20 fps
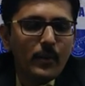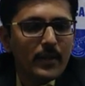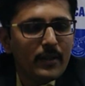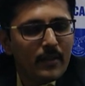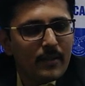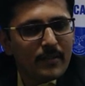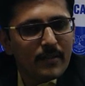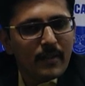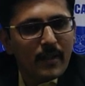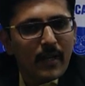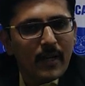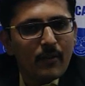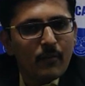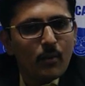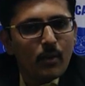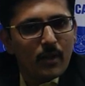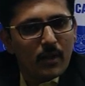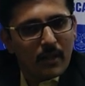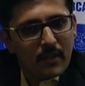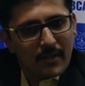With this, I
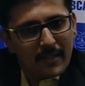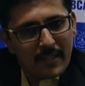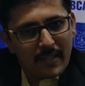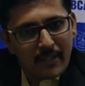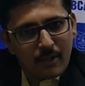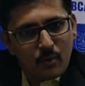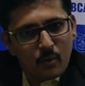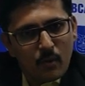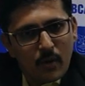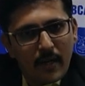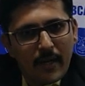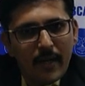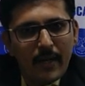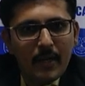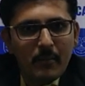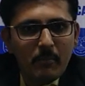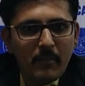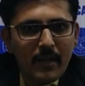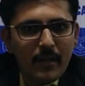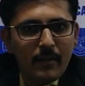would like to
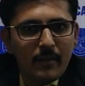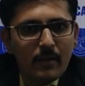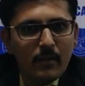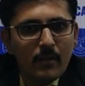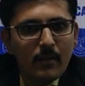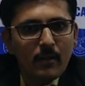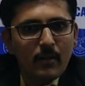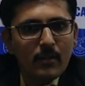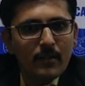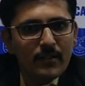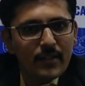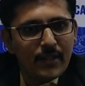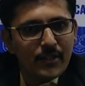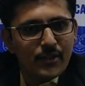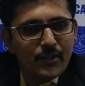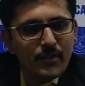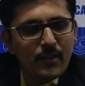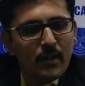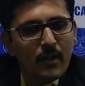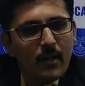end my
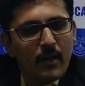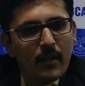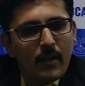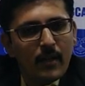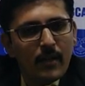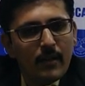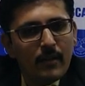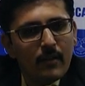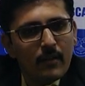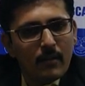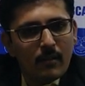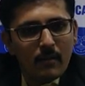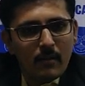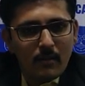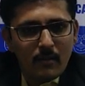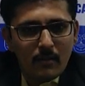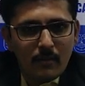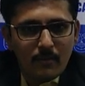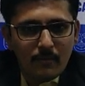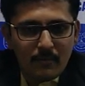session, and
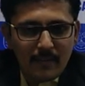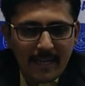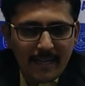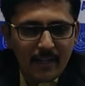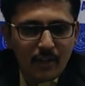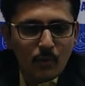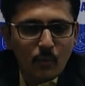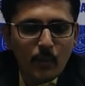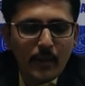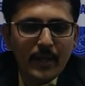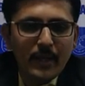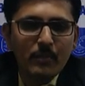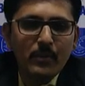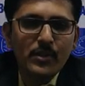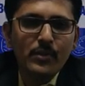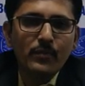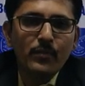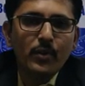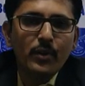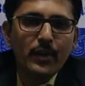thank you very
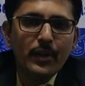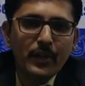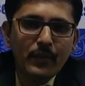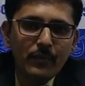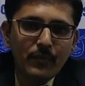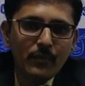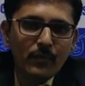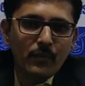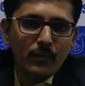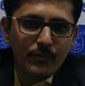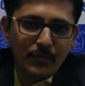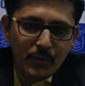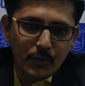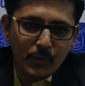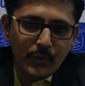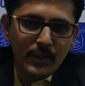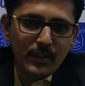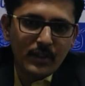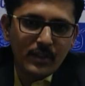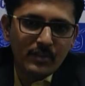much for
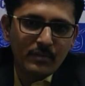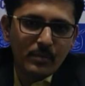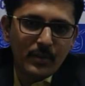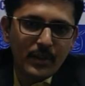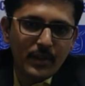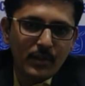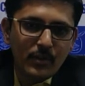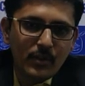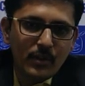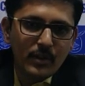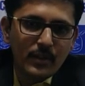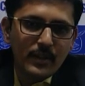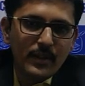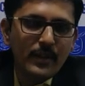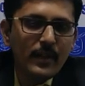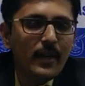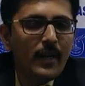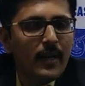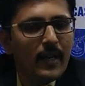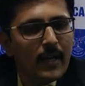viewing this particular
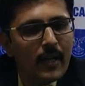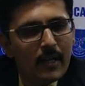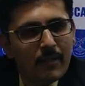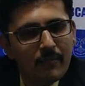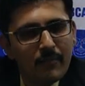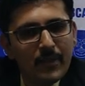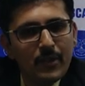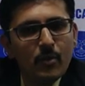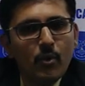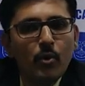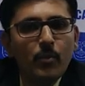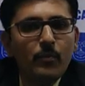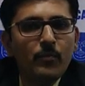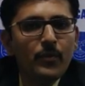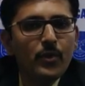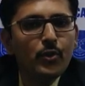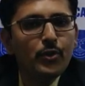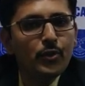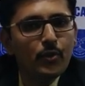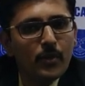thing, and we
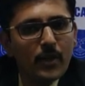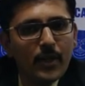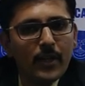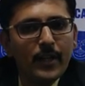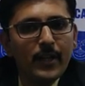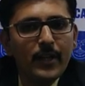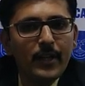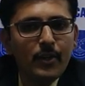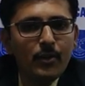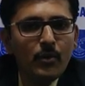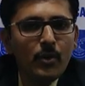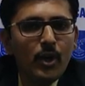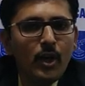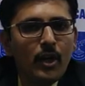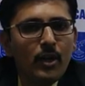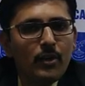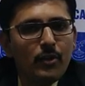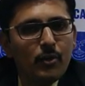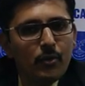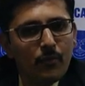hope you continue
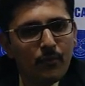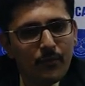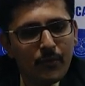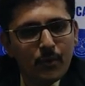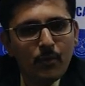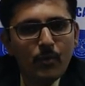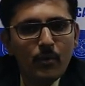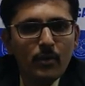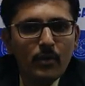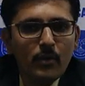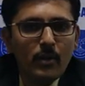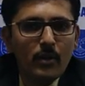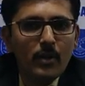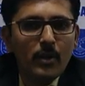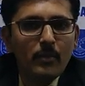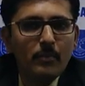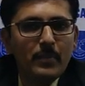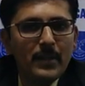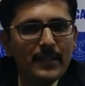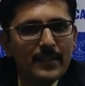to view
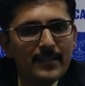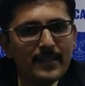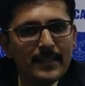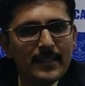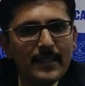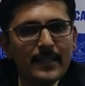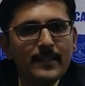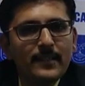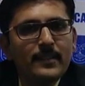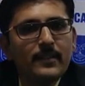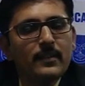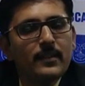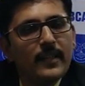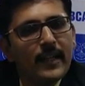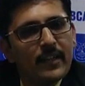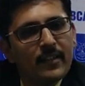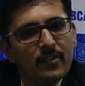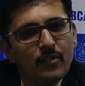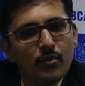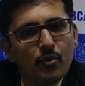BCA's
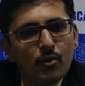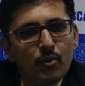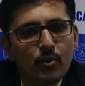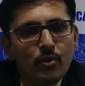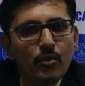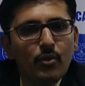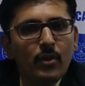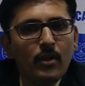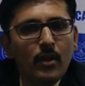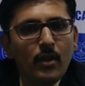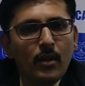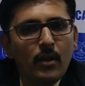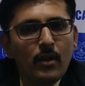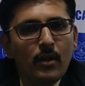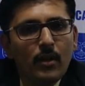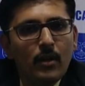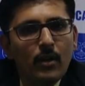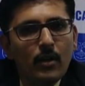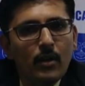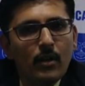Tax Gurukul
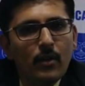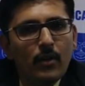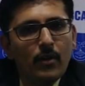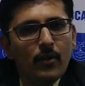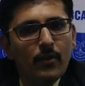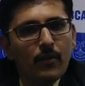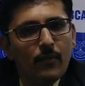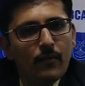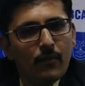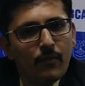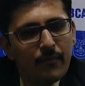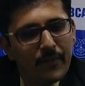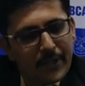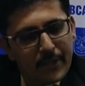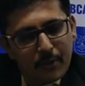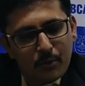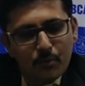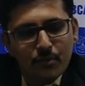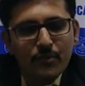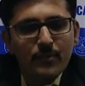
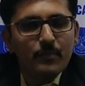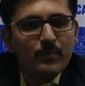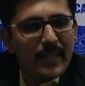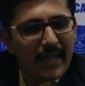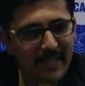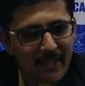videos.